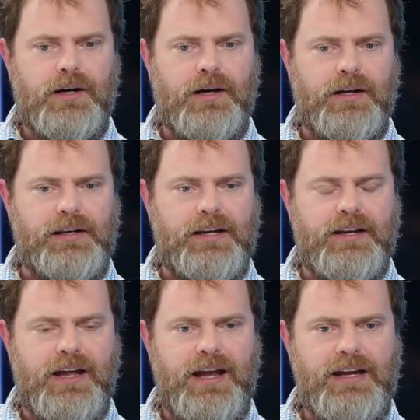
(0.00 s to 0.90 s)
uh, and
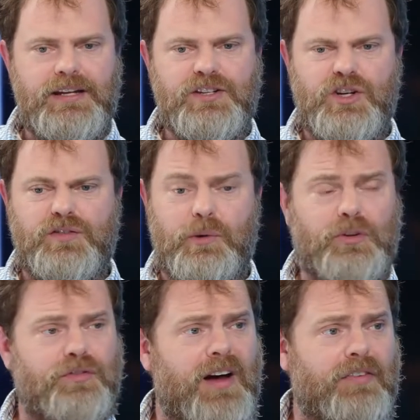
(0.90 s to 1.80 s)
LIDE Haiti serves
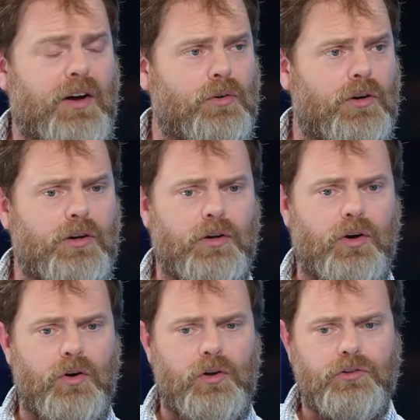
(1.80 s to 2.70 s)
almost five hundred
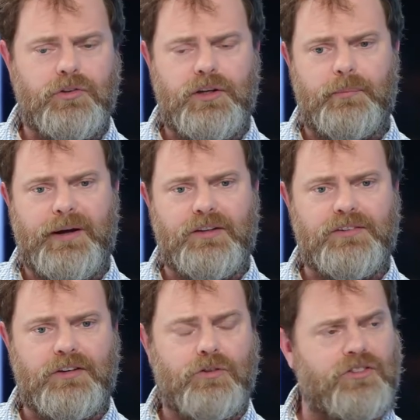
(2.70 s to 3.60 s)
girls in about
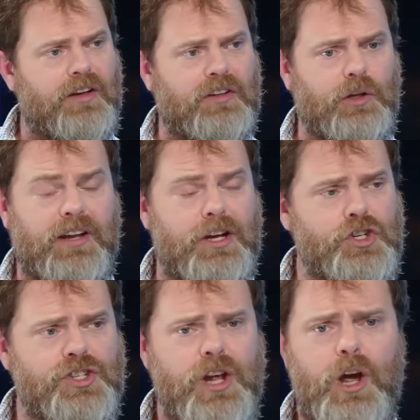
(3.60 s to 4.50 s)
six or seven
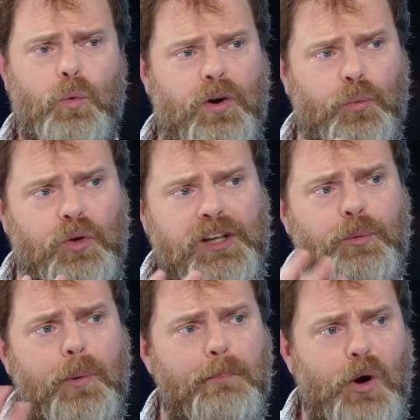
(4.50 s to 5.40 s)
locations. We're in really
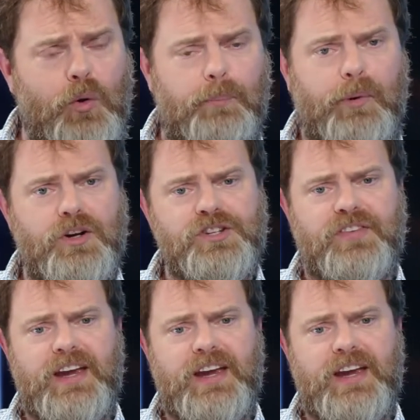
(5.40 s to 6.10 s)
remote parts of